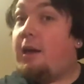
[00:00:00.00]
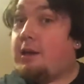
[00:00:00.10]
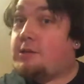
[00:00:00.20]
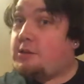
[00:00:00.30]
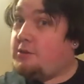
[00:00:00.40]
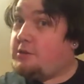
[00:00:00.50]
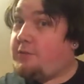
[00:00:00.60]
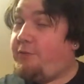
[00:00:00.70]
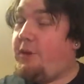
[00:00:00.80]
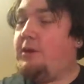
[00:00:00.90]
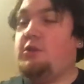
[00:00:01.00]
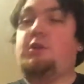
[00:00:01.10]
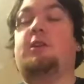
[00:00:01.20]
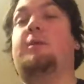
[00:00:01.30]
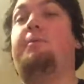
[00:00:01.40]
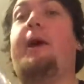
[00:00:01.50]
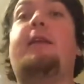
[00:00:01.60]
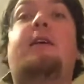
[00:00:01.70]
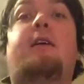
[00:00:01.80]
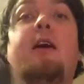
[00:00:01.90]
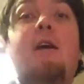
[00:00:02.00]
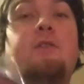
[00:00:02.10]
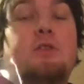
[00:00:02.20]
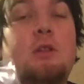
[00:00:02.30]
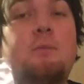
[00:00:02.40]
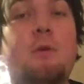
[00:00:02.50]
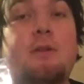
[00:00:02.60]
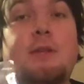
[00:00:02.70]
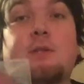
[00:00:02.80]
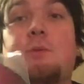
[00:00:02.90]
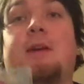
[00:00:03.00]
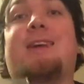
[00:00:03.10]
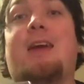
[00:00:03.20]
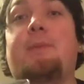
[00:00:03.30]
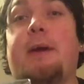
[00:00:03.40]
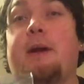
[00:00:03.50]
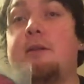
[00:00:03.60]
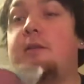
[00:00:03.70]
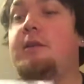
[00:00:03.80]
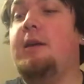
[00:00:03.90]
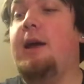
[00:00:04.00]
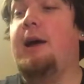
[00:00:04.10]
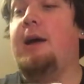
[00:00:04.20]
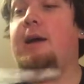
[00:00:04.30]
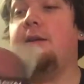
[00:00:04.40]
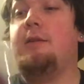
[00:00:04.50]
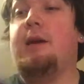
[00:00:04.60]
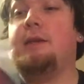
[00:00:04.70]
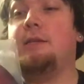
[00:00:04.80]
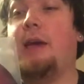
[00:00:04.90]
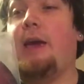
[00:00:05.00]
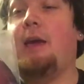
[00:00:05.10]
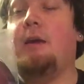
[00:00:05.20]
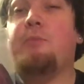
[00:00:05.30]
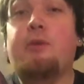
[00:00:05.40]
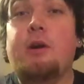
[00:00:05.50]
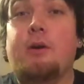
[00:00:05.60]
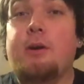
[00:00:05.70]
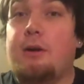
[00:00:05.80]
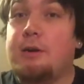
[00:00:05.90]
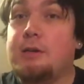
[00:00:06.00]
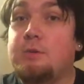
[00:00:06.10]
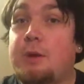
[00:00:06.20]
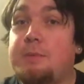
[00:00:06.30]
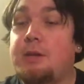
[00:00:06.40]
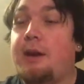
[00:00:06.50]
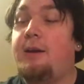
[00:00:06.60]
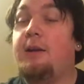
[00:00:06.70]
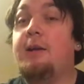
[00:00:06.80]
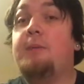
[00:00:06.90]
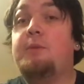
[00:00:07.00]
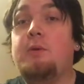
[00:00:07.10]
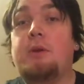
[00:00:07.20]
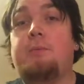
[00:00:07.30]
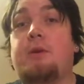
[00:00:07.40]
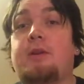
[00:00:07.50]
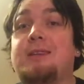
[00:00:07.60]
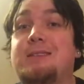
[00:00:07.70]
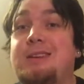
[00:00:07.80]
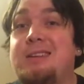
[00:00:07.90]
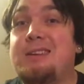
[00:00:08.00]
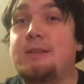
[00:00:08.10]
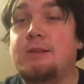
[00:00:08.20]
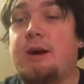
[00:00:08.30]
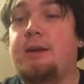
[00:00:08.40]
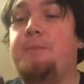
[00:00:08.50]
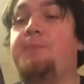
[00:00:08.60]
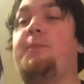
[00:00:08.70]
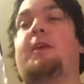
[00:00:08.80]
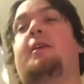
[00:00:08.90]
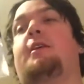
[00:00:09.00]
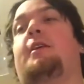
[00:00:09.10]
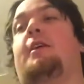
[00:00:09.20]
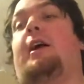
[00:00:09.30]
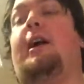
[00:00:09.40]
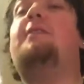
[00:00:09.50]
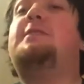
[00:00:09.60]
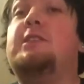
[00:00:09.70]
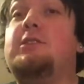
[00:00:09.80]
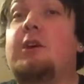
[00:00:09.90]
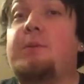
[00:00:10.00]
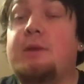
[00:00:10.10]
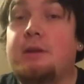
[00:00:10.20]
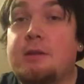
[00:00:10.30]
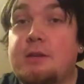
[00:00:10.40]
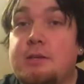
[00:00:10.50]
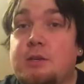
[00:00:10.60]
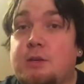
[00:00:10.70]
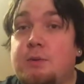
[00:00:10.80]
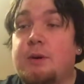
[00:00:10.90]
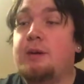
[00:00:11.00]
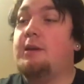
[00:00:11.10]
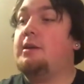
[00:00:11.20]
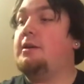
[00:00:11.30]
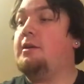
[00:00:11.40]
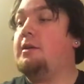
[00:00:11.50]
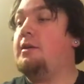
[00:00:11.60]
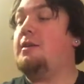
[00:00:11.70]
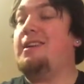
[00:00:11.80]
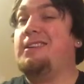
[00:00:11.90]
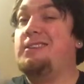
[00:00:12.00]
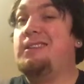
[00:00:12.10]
Excuse the French, but I originally bought this when it came out as a pre-order on his website. Purely bought it as a collector's item. I have since opened it and listened to it. I